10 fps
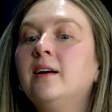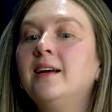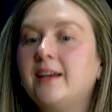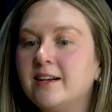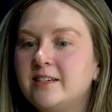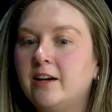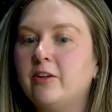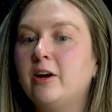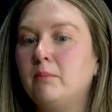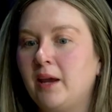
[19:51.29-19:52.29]
get together
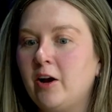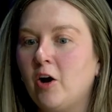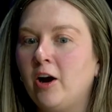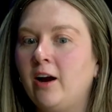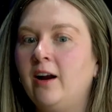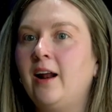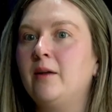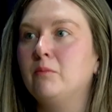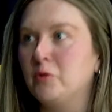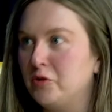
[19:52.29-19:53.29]
and make art
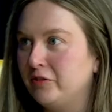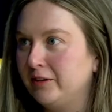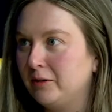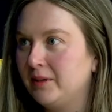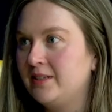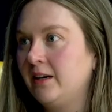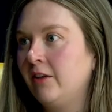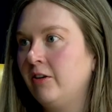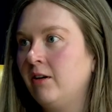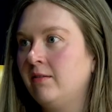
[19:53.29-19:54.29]
and move a little bit
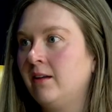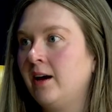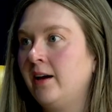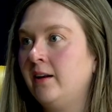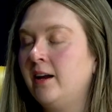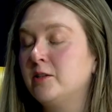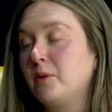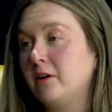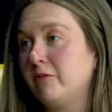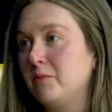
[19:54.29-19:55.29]
together online as
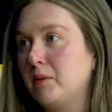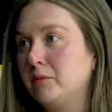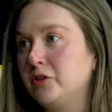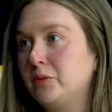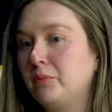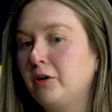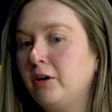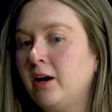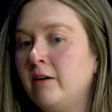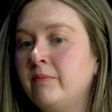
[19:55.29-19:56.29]
part of the membership
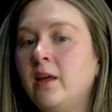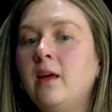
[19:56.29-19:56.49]
program.